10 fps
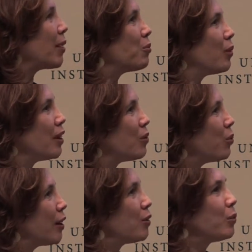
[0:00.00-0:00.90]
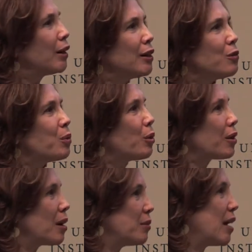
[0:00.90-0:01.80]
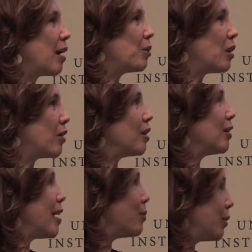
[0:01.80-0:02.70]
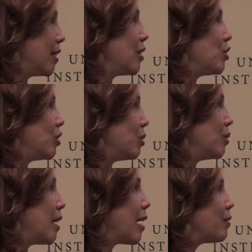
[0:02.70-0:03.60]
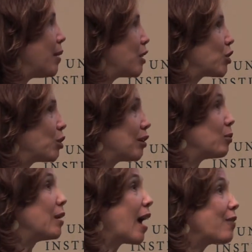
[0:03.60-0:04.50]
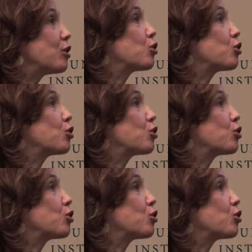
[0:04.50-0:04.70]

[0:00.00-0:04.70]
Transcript: Ed, you know, where do you both come down on the labeling issue and how to make sure that we have the